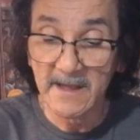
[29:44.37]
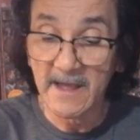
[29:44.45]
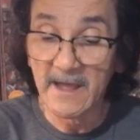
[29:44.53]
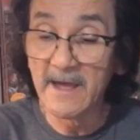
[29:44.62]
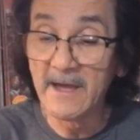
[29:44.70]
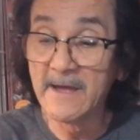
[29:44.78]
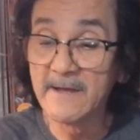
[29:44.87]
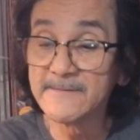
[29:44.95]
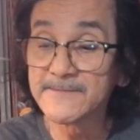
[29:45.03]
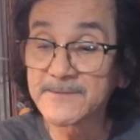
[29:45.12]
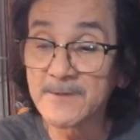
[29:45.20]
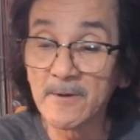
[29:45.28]
And
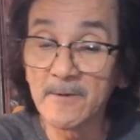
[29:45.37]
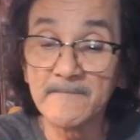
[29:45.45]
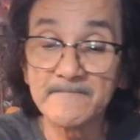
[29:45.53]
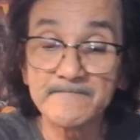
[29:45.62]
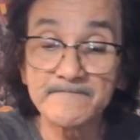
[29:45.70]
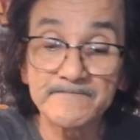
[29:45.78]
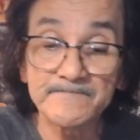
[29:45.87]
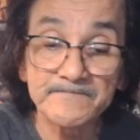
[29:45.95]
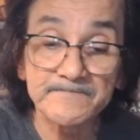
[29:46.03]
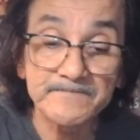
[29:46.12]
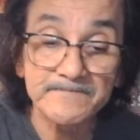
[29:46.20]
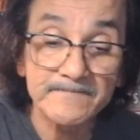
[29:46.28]
so
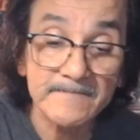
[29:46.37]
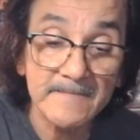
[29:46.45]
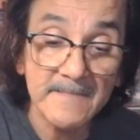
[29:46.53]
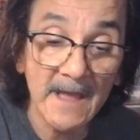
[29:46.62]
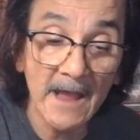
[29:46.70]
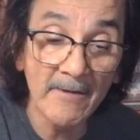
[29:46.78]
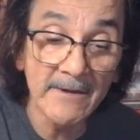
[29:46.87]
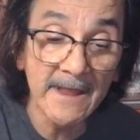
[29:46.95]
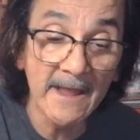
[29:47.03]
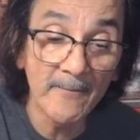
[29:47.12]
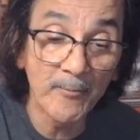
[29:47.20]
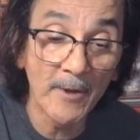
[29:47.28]
I already
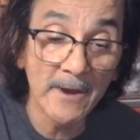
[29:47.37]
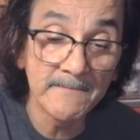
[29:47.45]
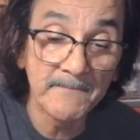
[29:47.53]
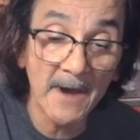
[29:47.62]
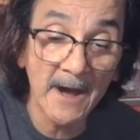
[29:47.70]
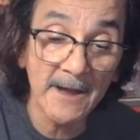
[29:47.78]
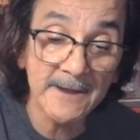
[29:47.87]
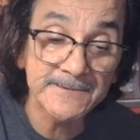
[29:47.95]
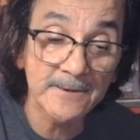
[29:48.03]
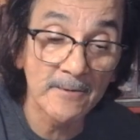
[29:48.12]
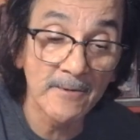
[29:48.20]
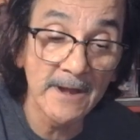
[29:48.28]
have one box
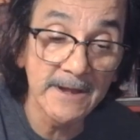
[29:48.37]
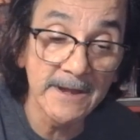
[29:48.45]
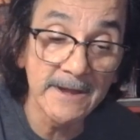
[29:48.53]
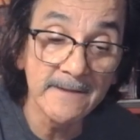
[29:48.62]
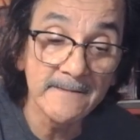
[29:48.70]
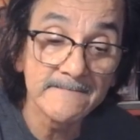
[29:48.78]
already.